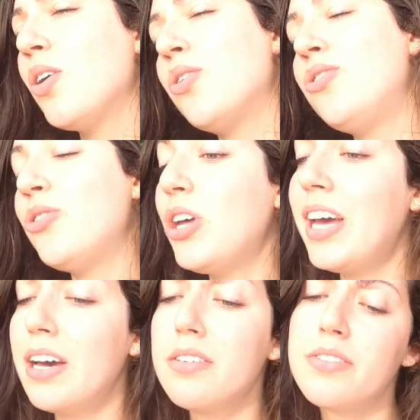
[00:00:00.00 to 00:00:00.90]
oh,
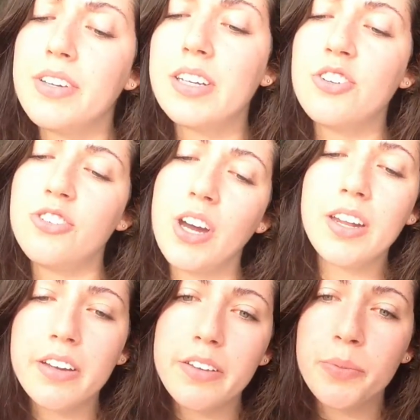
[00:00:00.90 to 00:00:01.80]
today I was feeling
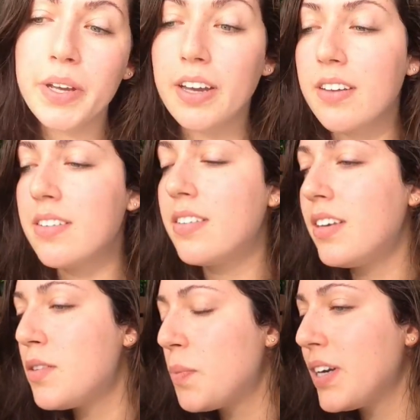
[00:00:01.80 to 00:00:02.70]
jealous because
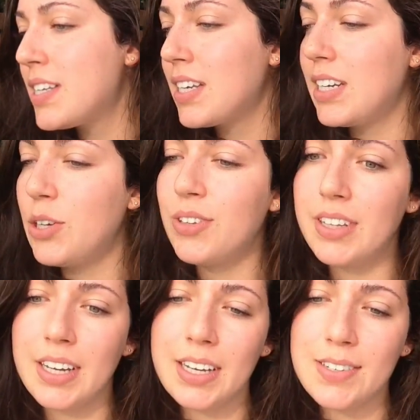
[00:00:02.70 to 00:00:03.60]
this person knew
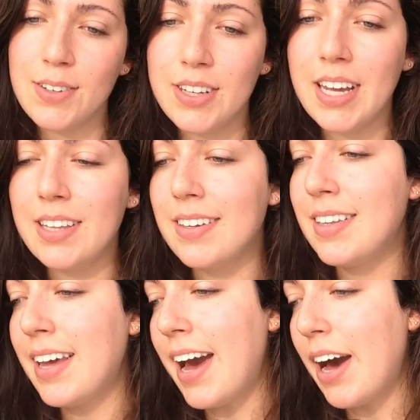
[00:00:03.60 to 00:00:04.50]
this, or they
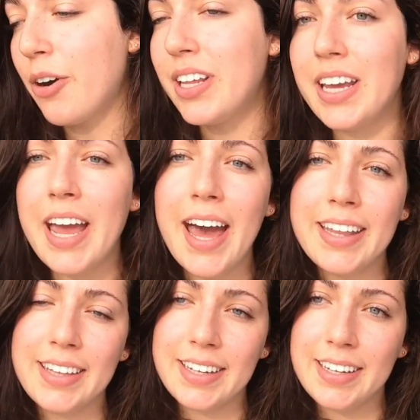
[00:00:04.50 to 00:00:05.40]
did that, or they
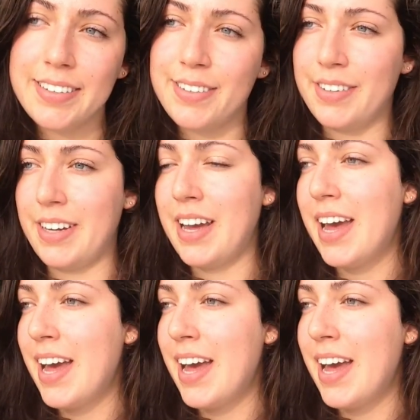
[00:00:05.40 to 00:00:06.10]
had this, or